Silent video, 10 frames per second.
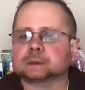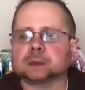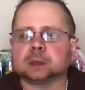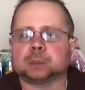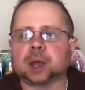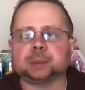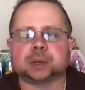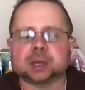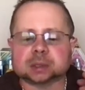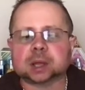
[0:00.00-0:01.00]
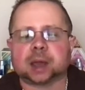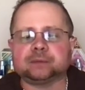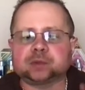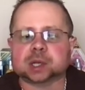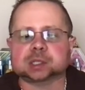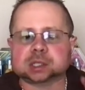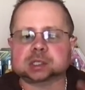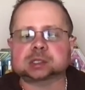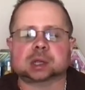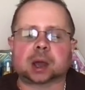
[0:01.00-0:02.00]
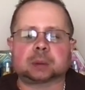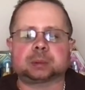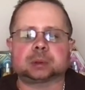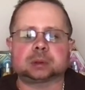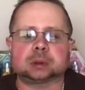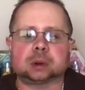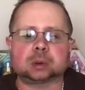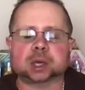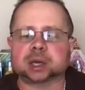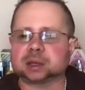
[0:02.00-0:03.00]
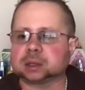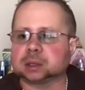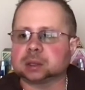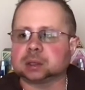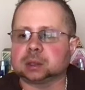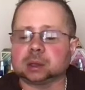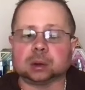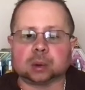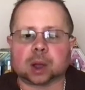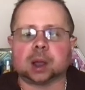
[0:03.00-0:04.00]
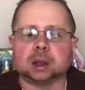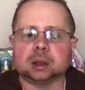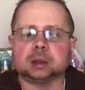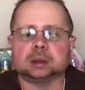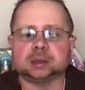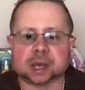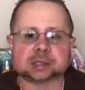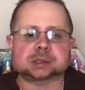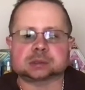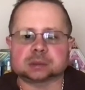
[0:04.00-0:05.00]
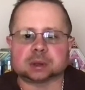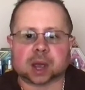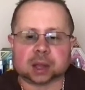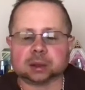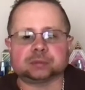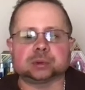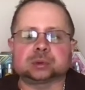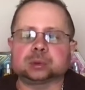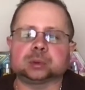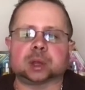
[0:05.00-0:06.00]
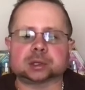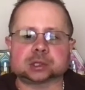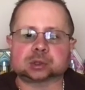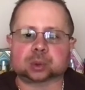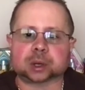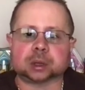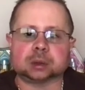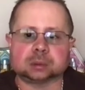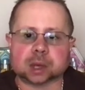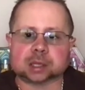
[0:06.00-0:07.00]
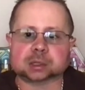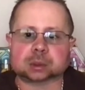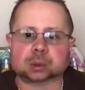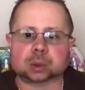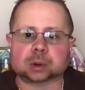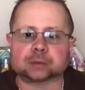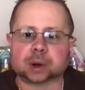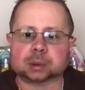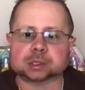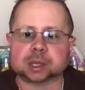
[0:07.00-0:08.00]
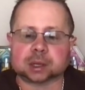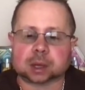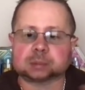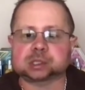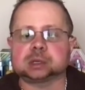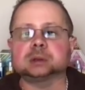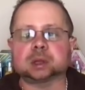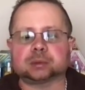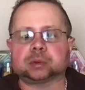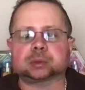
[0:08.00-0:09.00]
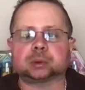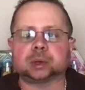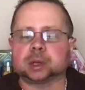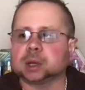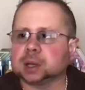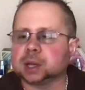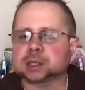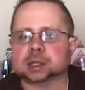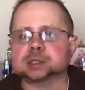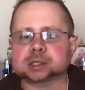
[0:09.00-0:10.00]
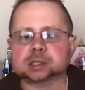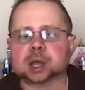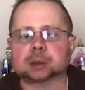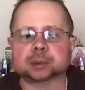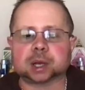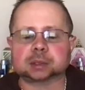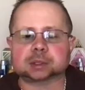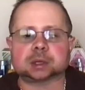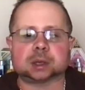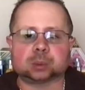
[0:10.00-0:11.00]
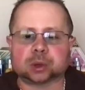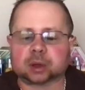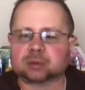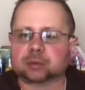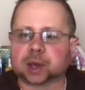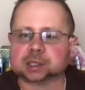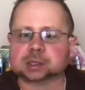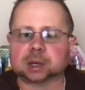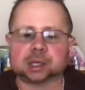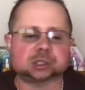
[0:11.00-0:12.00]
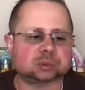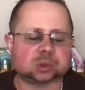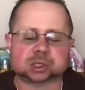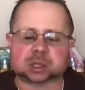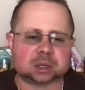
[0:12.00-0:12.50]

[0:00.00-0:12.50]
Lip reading: in my opinion, life doesn't stop. Okay, yes, I lived through 2020 as the coronavirus hit. I'm still living through it. It doesn't stop. And now today we have a vaccination, which